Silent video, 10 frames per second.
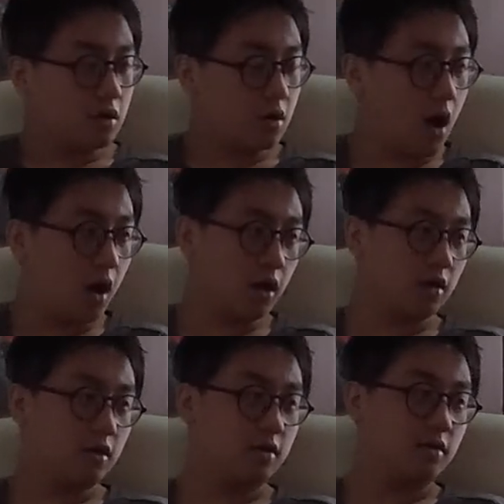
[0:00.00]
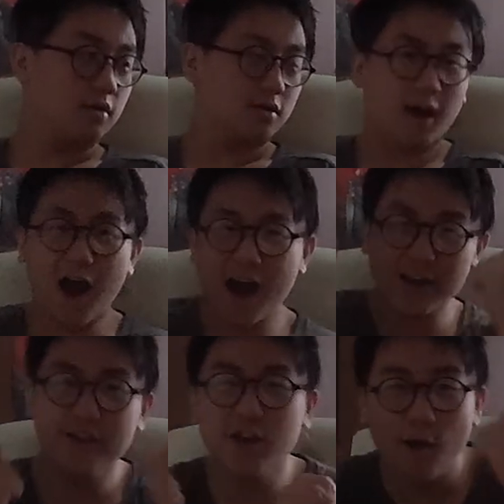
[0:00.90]
God.
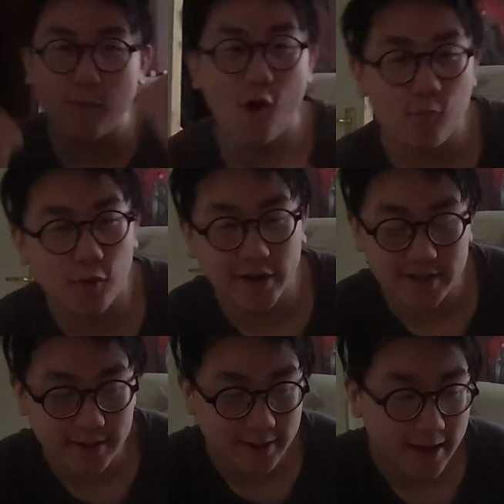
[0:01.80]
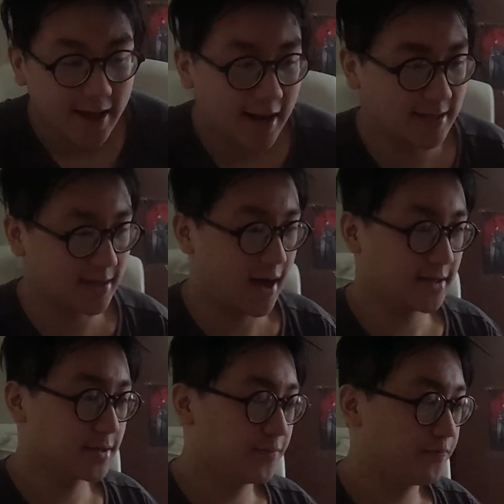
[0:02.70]
God, he's on board, boys. Listen,
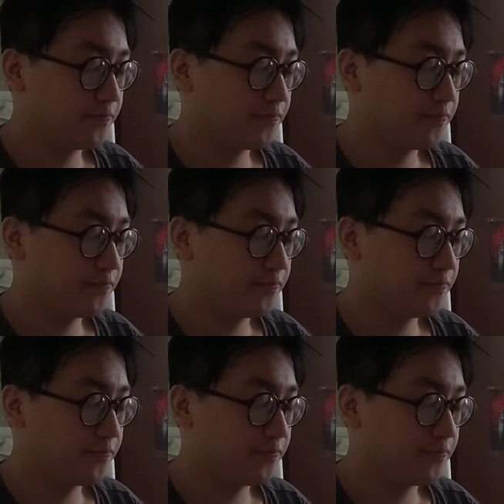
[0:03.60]
guys.